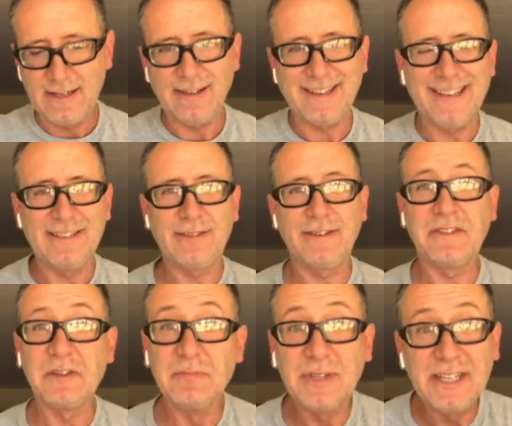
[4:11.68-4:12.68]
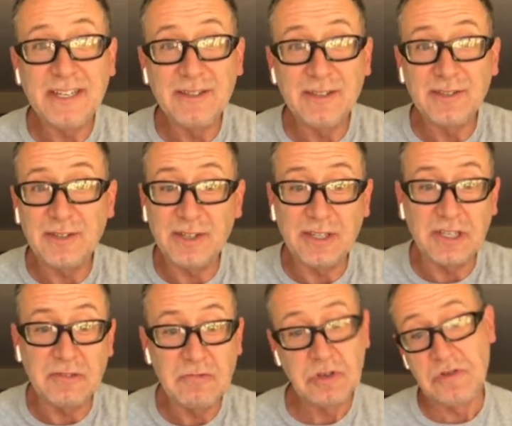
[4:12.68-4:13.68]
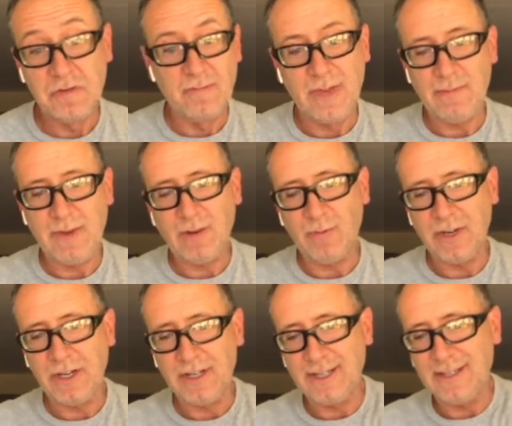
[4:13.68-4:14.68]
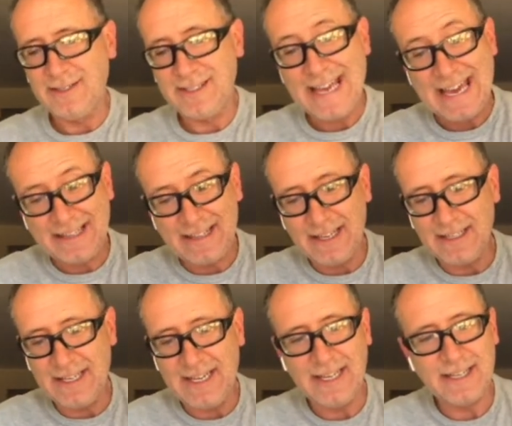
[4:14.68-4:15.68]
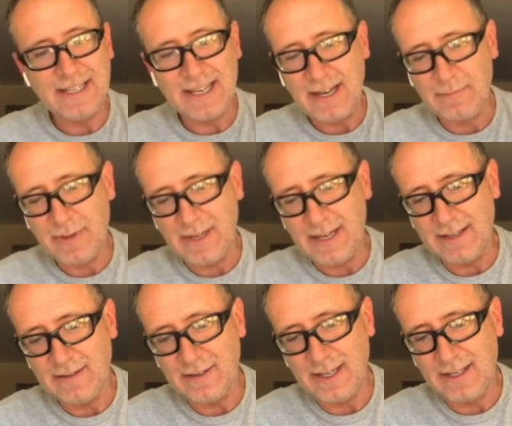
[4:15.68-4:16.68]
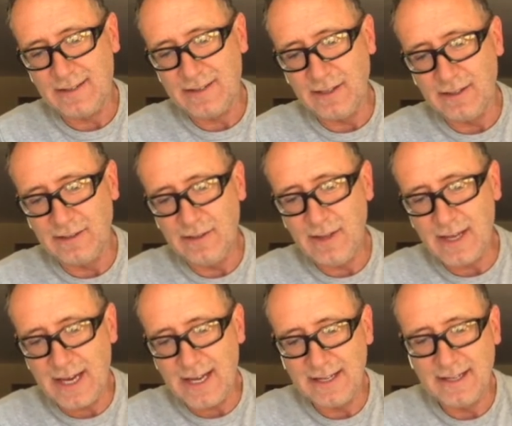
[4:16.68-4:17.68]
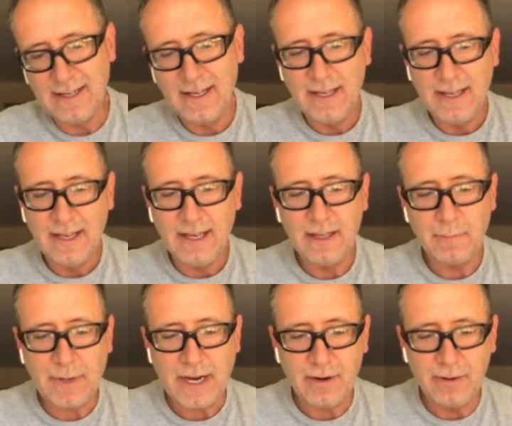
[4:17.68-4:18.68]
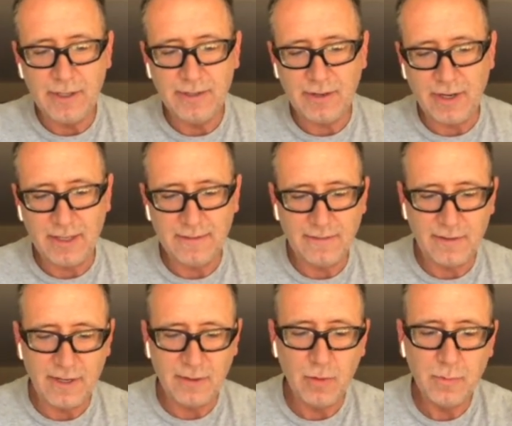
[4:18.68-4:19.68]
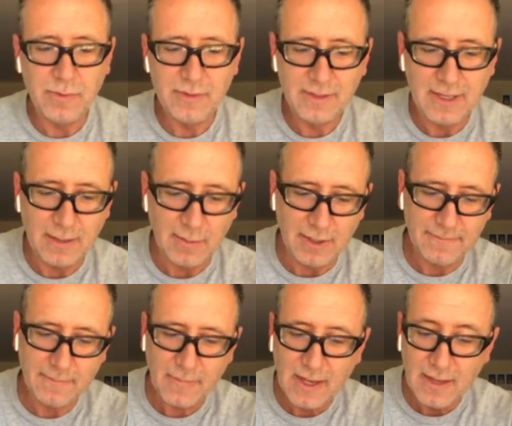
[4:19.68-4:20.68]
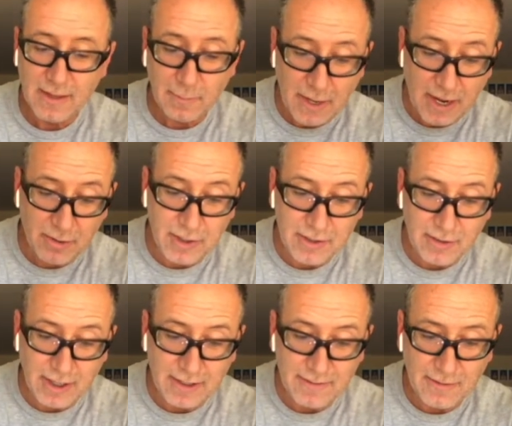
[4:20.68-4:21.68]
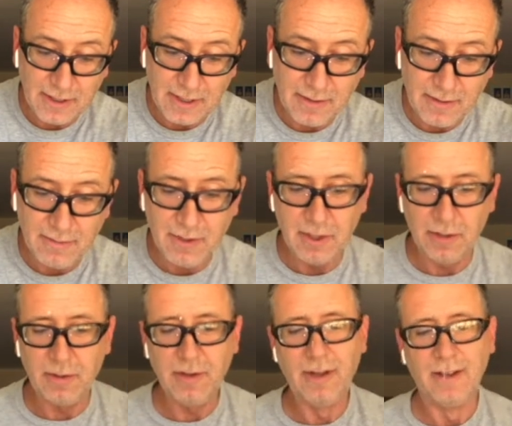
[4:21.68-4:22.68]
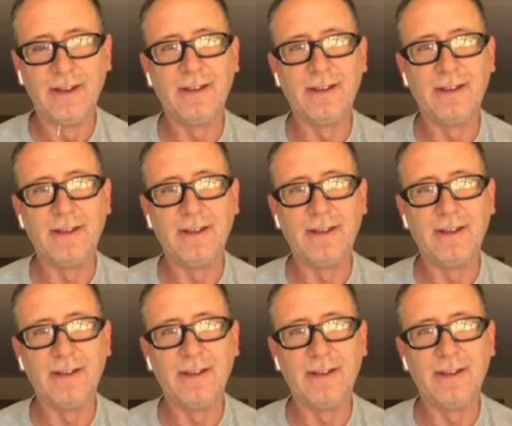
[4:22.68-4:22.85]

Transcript: Okay, so I've completed the circuit. Maybe I wanna stack the LED on top of that, so I could still do that. And the power is transferring, oops, came off. The power is transferring through